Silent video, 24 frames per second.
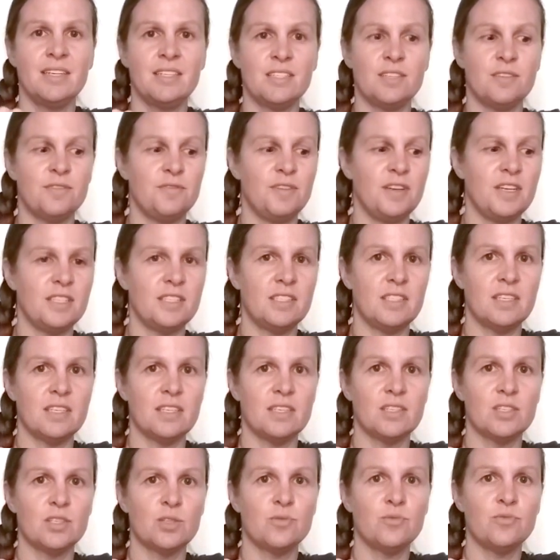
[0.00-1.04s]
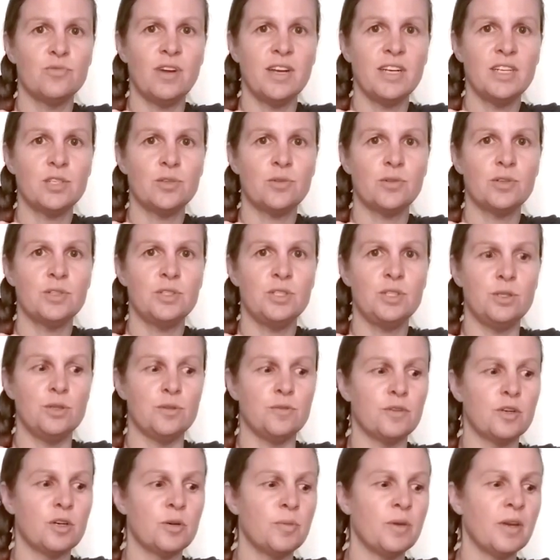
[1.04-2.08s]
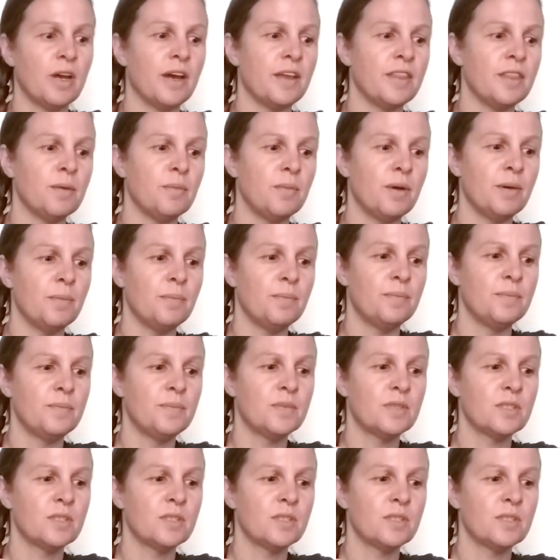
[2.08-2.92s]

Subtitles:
to facing right towards you if you're behind the mom.